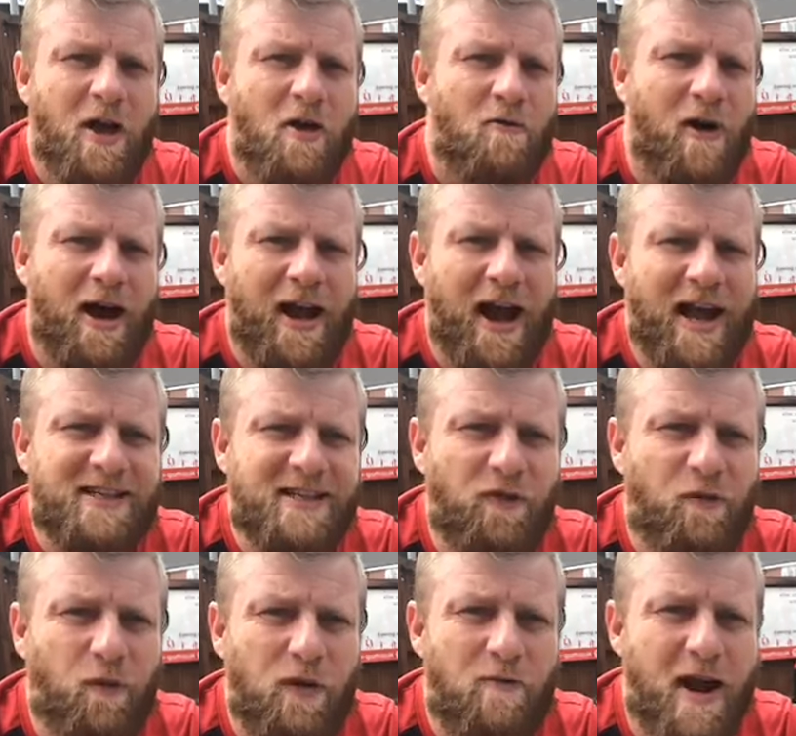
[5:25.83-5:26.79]
Right, guys,
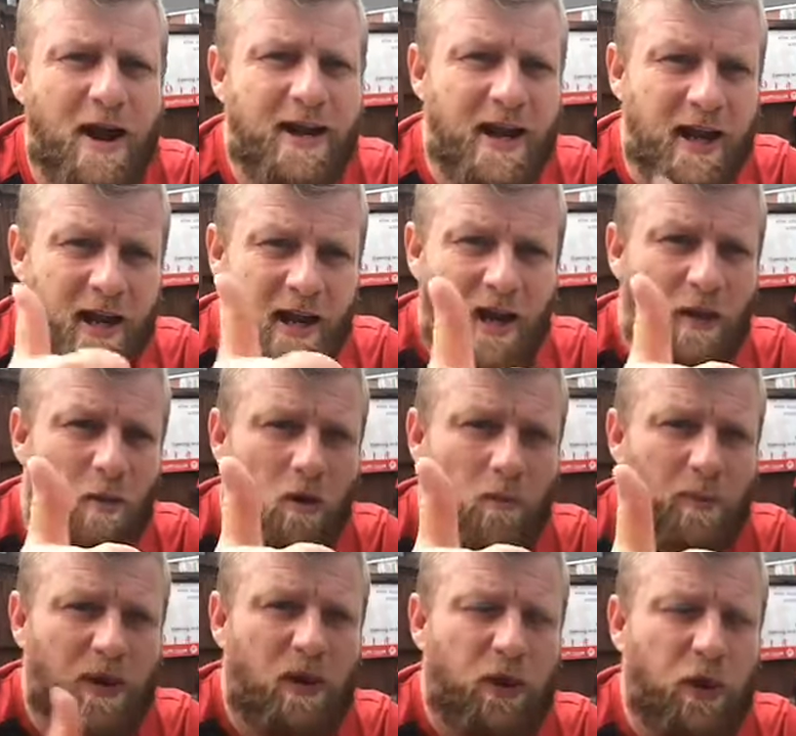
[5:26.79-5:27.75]
if we're ready, I
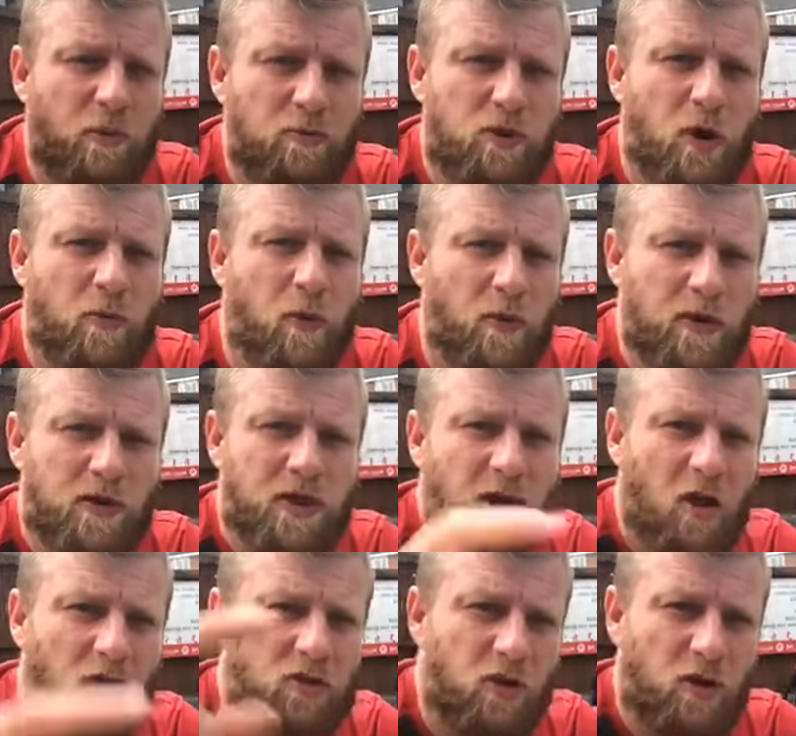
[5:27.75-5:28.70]
want big thumbs up. I want to see
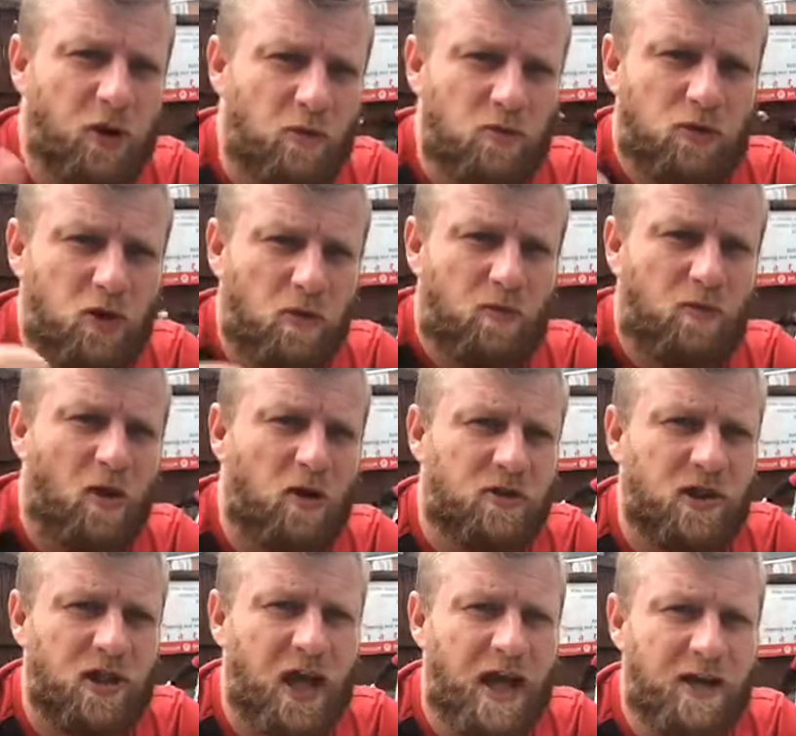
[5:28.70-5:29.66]
lots of thumbs up,
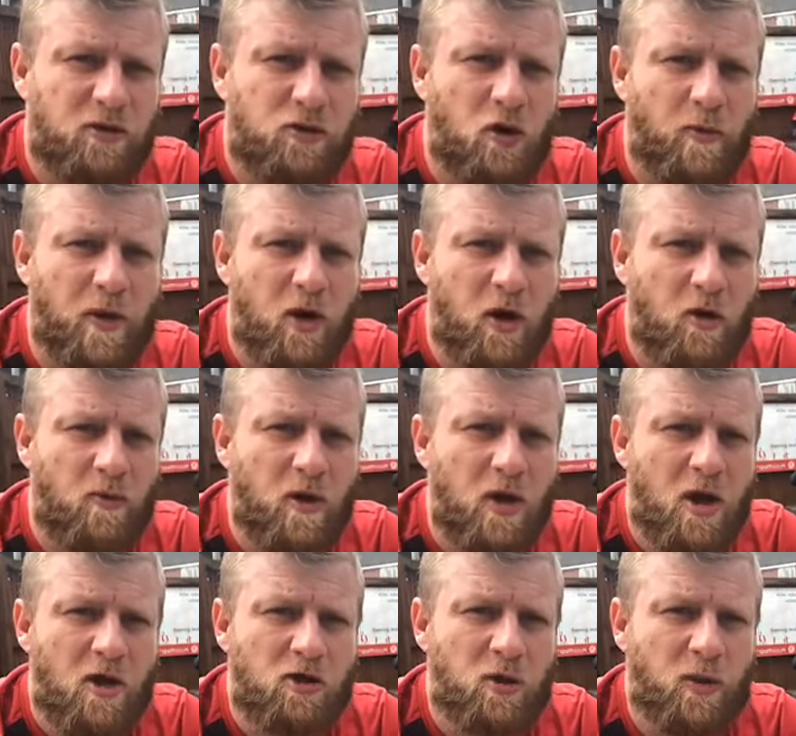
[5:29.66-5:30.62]
lots of likes coming up.
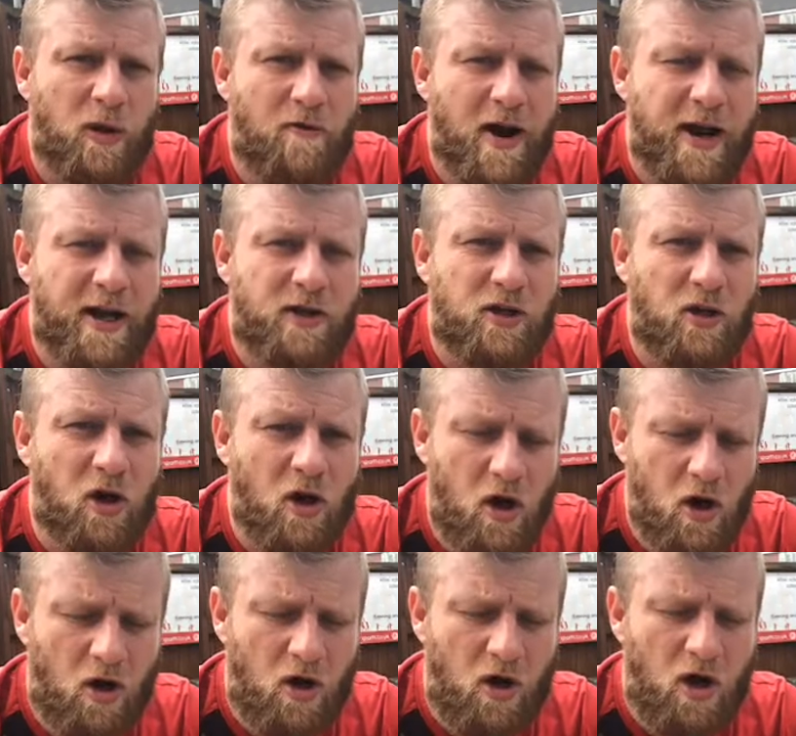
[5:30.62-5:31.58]
So we're ready to
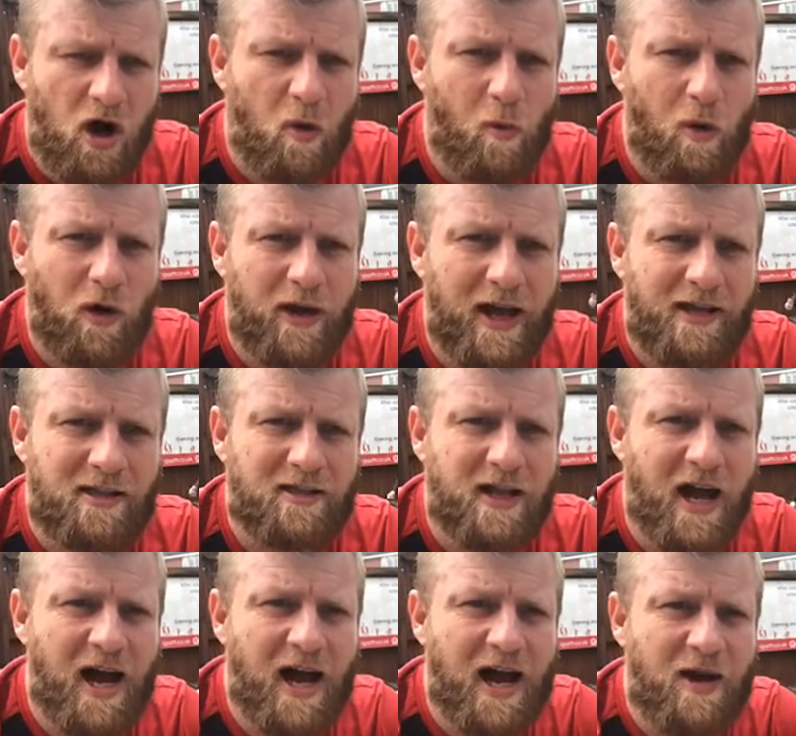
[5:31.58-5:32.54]
go, and we'll get
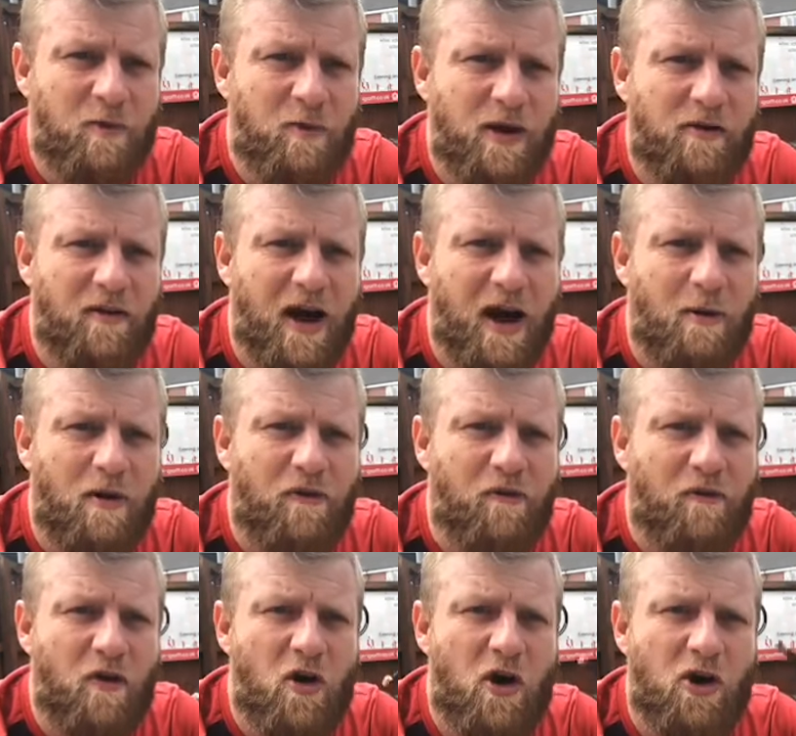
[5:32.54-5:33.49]
started with our
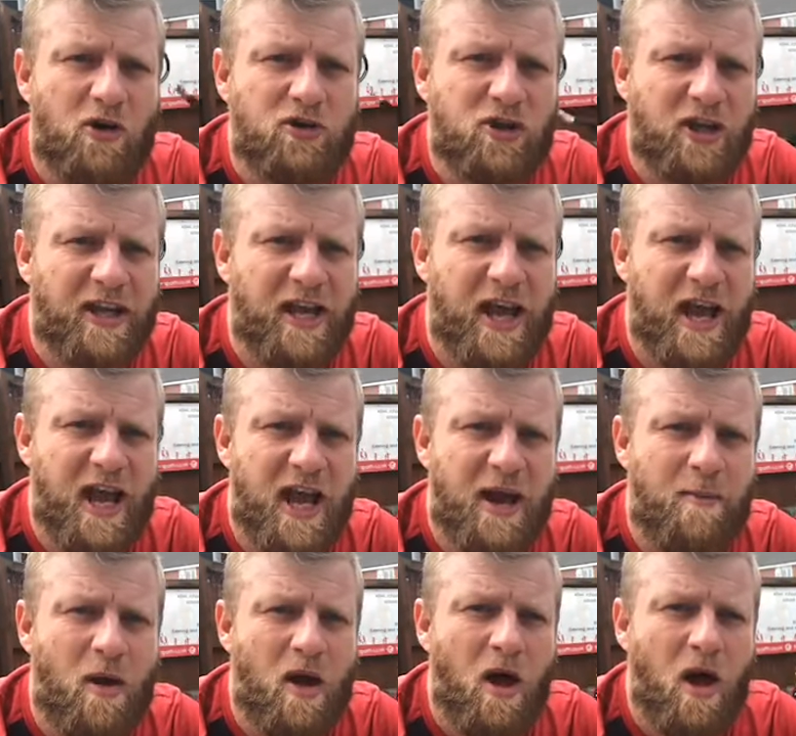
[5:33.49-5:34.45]
first
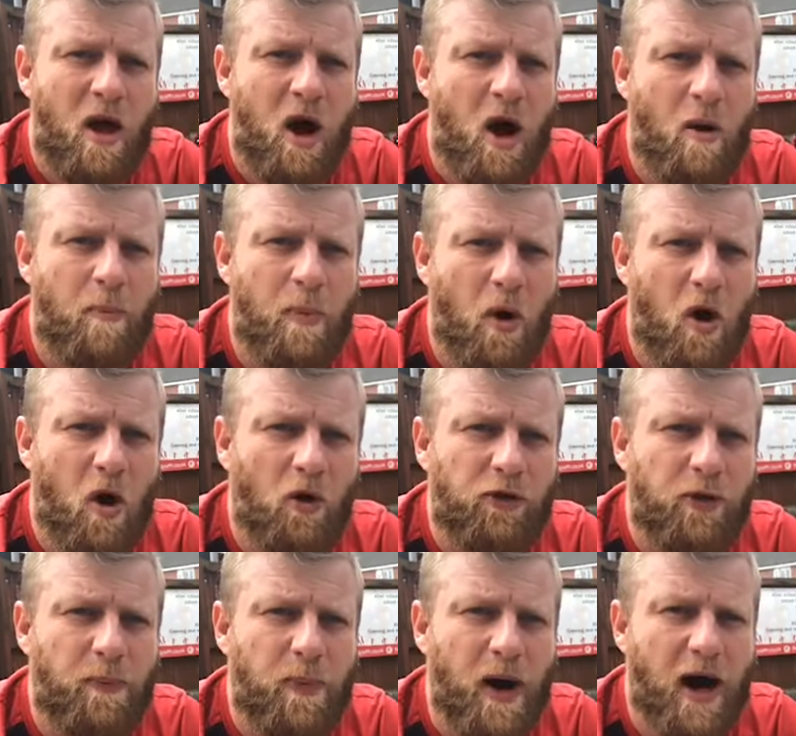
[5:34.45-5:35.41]
game
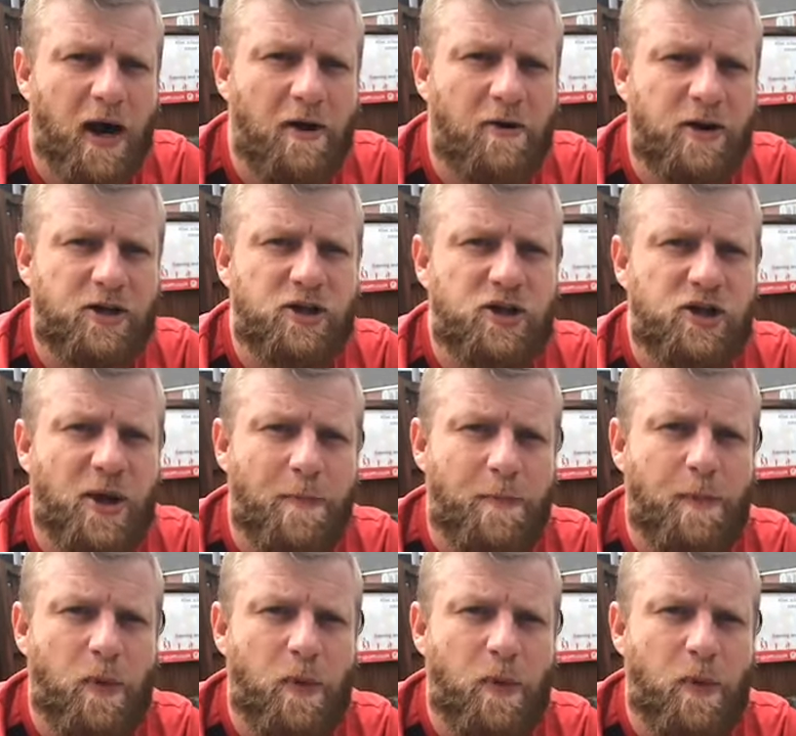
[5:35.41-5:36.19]
aboard the pirate ship.